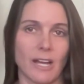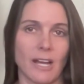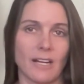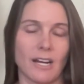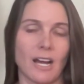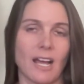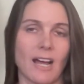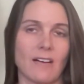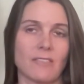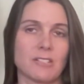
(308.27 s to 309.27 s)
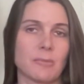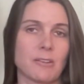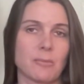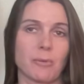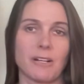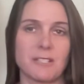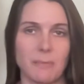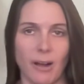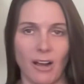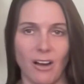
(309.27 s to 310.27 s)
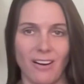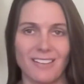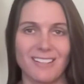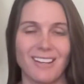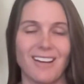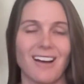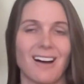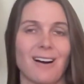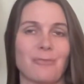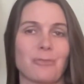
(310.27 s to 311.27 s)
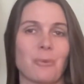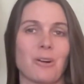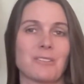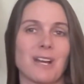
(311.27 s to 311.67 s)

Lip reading: and I have a special place in my heart for ones.